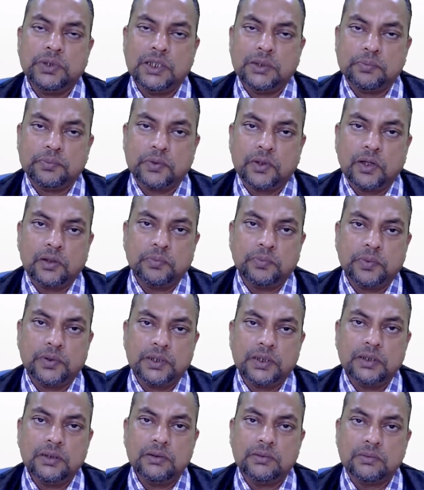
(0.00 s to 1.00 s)
to be a
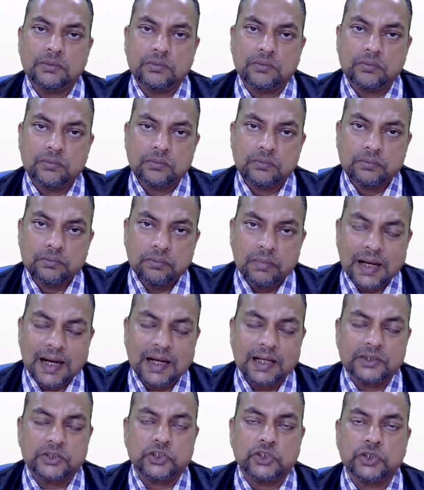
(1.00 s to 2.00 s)
proper
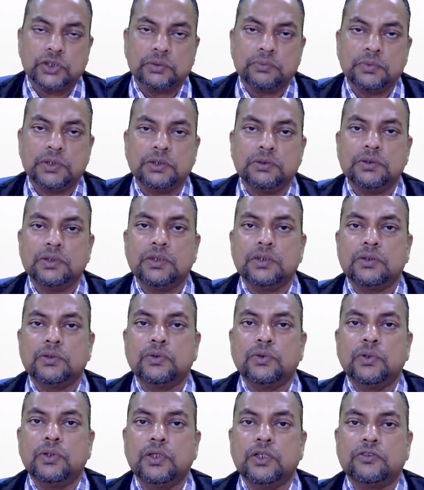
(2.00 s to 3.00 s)
match between the
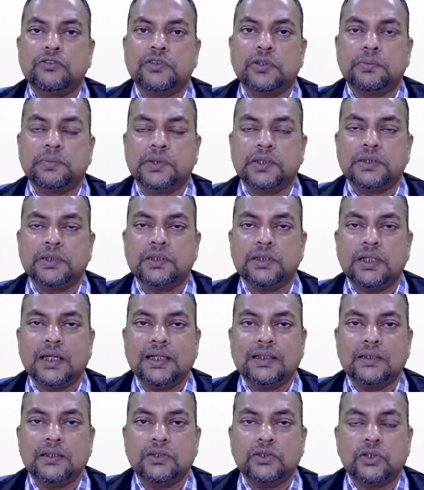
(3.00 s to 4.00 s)
role of the person
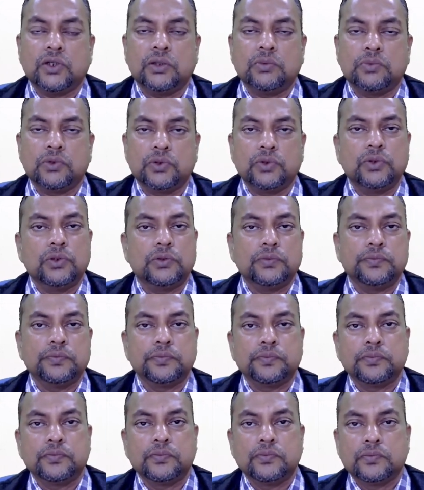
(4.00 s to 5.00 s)
and the job role.
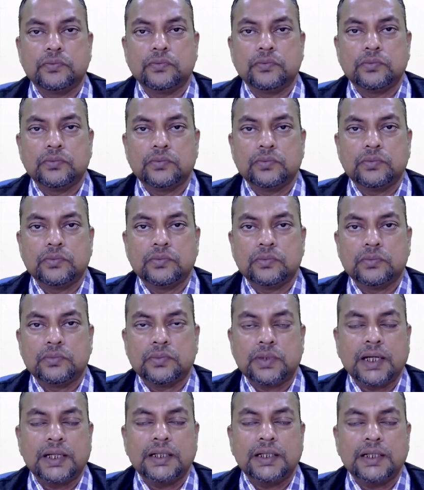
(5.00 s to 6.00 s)

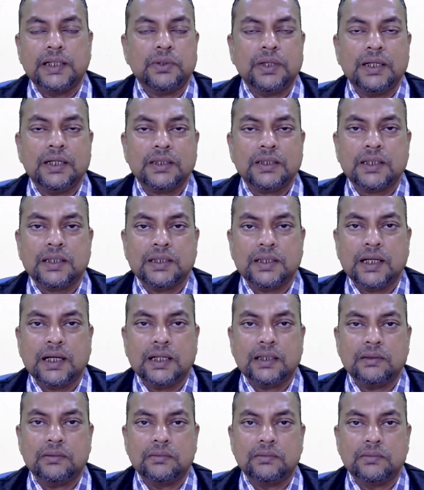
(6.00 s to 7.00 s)
I need to understand
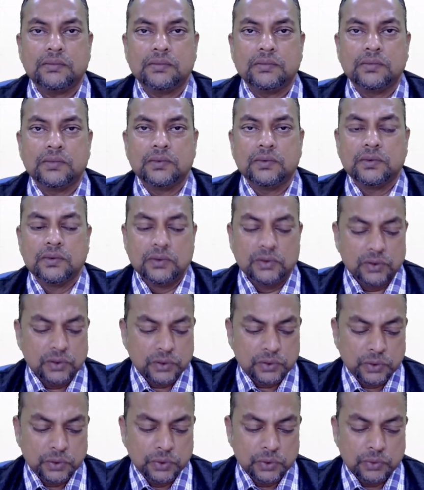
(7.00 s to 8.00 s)
that.
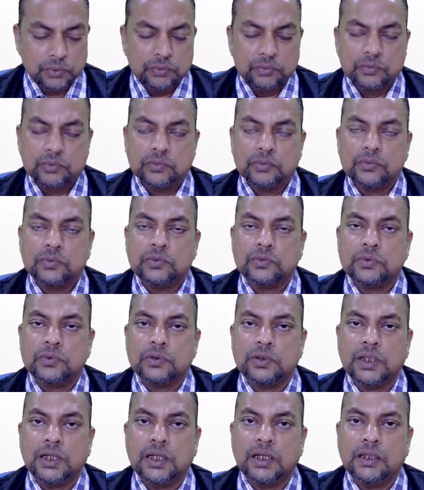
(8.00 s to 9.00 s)
So through
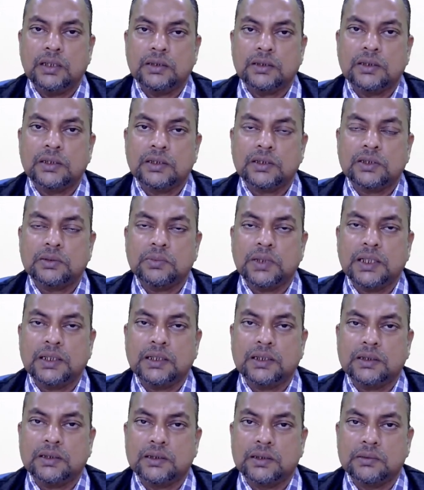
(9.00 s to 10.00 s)
a
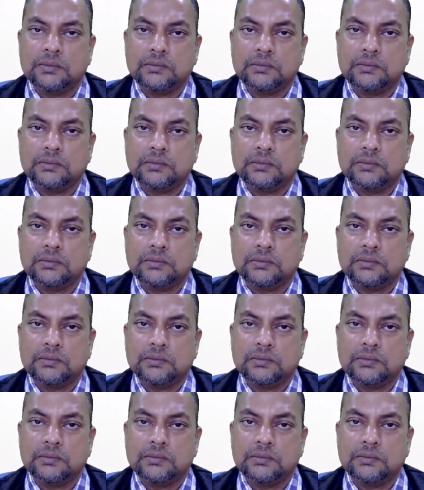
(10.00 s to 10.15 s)
systematic